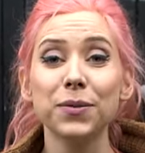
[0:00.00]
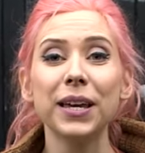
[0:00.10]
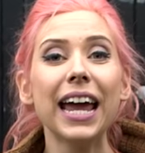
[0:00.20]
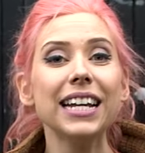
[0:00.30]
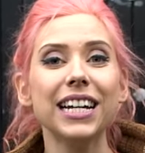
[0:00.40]

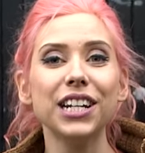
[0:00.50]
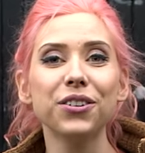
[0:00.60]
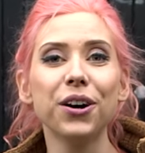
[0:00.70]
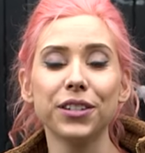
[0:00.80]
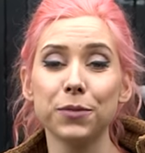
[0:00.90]
week,
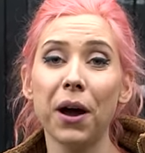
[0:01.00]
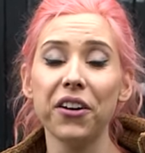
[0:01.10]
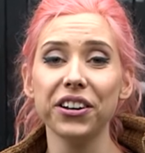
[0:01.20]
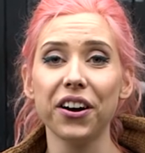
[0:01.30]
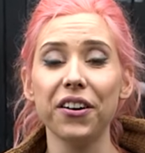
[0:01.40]
eighteen-year-old
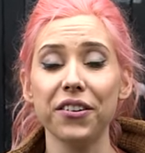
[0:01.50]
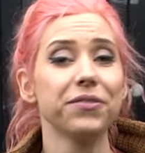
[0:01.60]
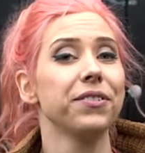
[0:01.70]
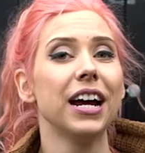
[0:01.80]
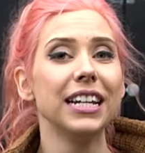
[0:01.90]
aspiring
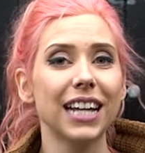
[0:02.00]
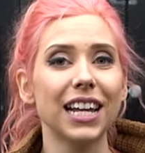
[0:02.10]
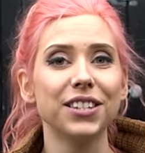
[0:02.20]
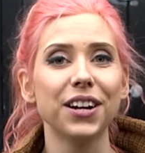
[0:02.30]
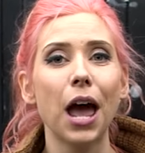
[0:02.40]
choreographer and
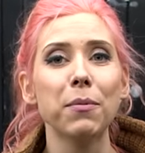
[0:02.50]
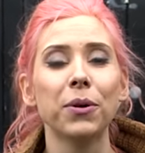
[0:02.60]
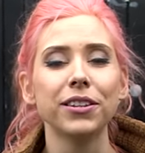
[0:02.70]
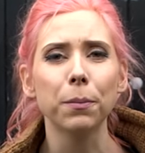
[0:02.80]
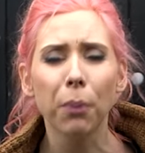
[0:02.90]
dancer Emma
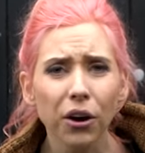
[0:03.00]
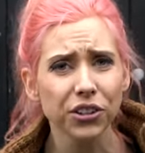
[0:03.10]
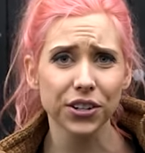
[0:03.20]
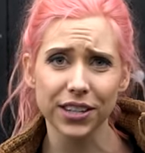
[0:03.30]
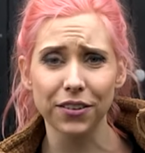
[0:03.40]
wants to push
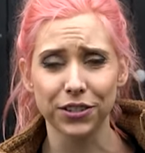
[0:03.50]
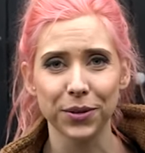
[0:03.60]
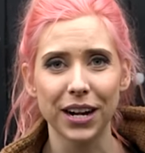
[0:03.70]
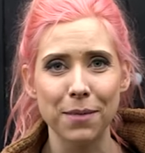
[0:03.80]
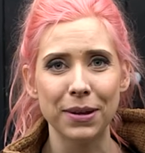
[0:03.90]
herself to
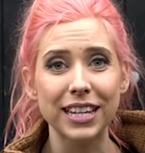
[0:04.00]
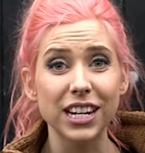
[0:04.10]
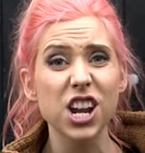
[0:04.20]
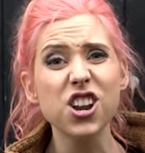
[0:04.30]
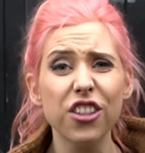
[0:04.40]
her limits in
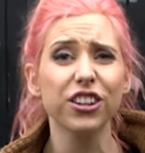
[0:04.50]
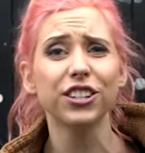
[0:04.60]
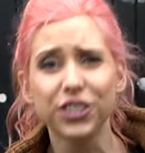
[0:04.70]
another